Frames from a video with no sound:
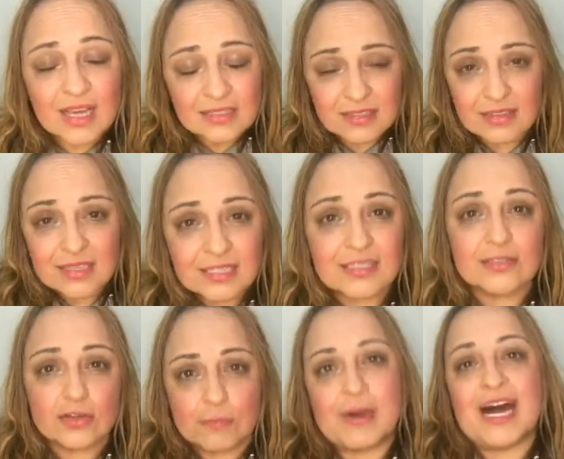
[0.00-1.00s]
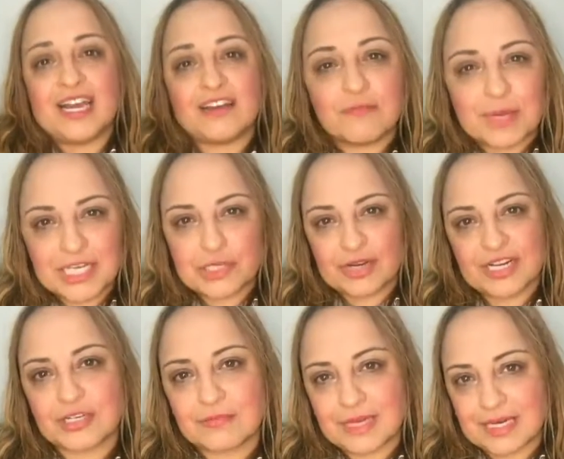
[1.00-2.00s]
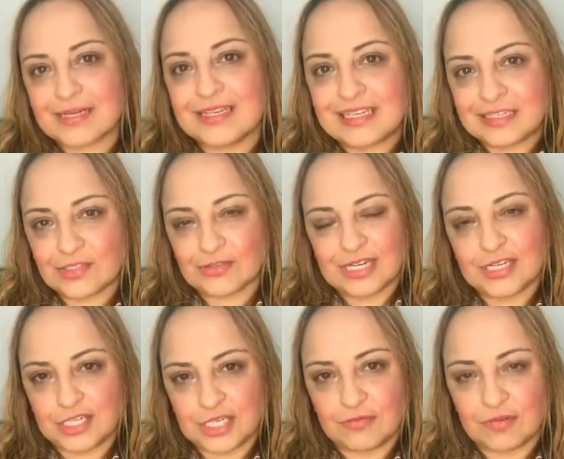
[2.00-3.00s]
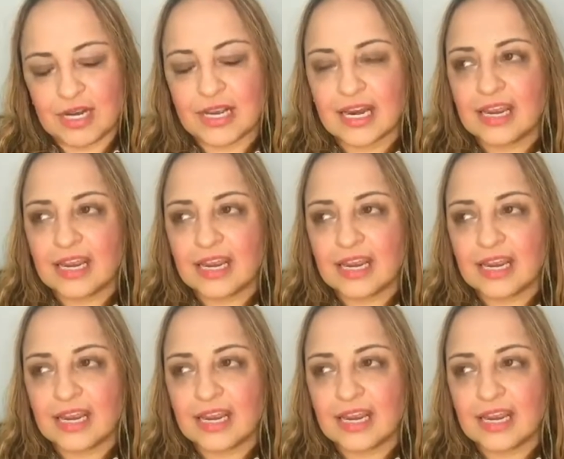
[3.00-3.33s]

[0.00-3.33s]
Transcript: So this is all part of my attraction marketing strategy, right?